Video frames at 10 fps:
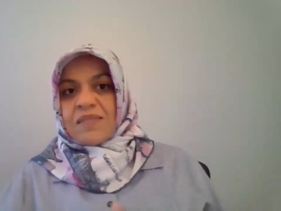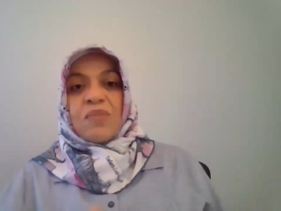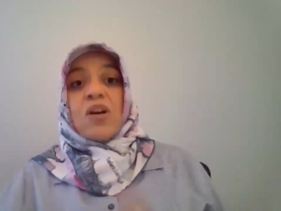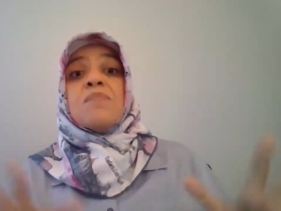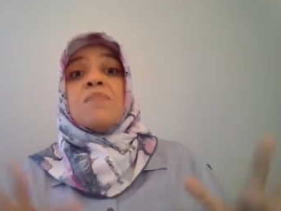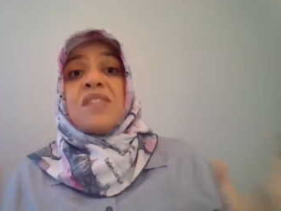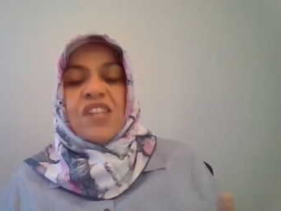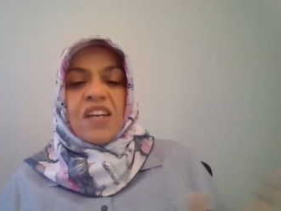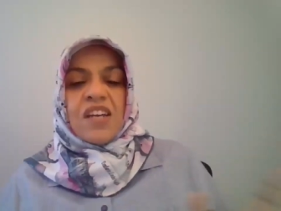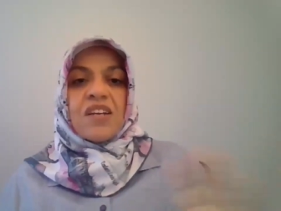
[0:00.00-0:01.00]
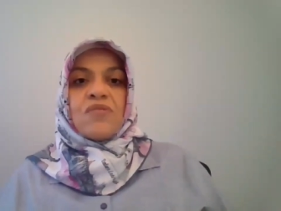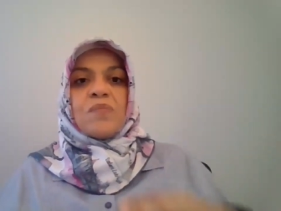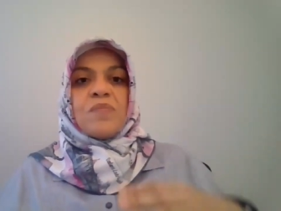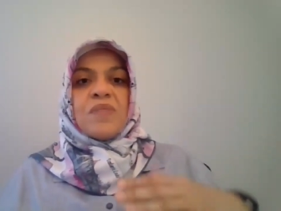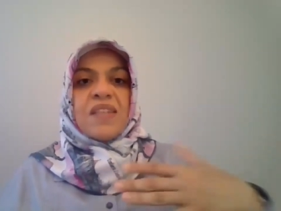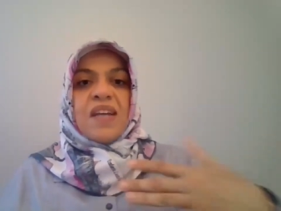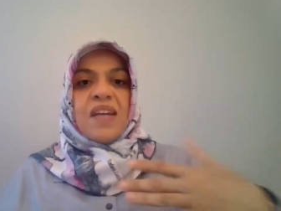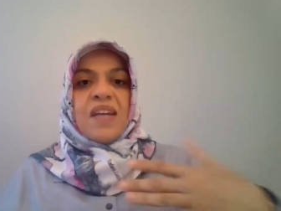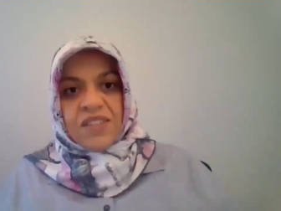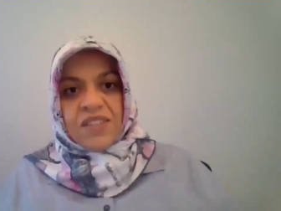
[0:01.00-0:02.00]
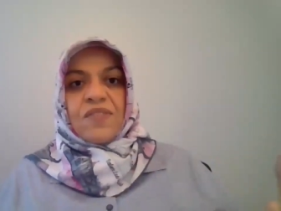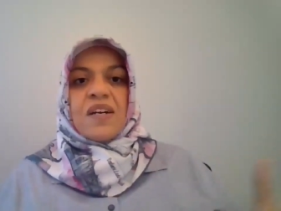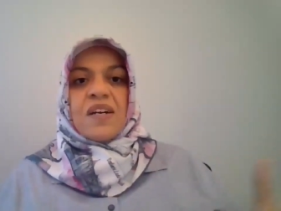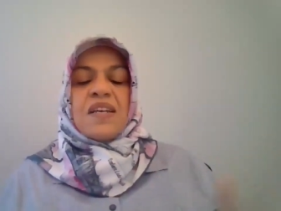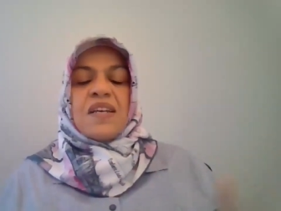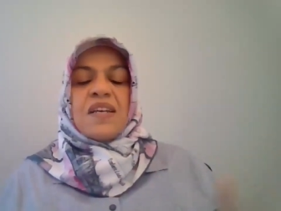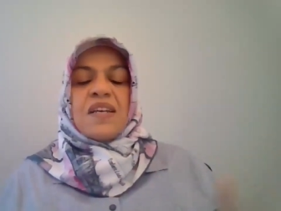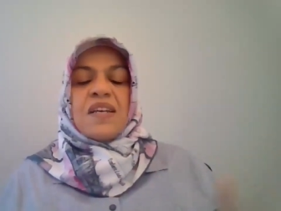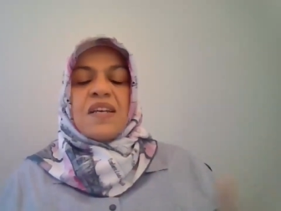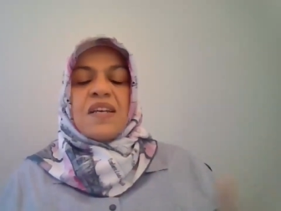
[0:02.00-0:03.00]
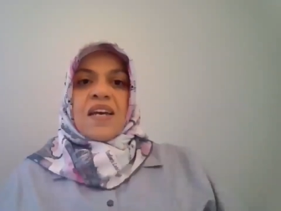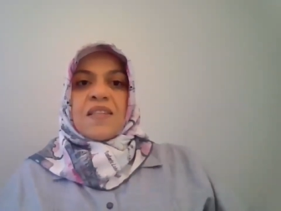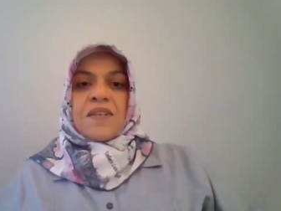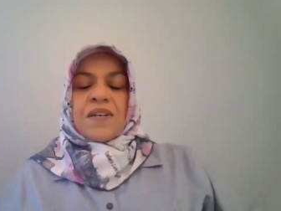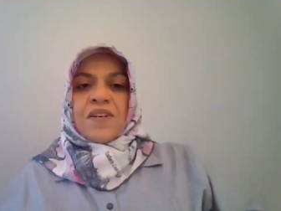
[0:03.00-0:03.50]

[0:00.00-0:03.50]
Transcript: possibly shared will be identified, and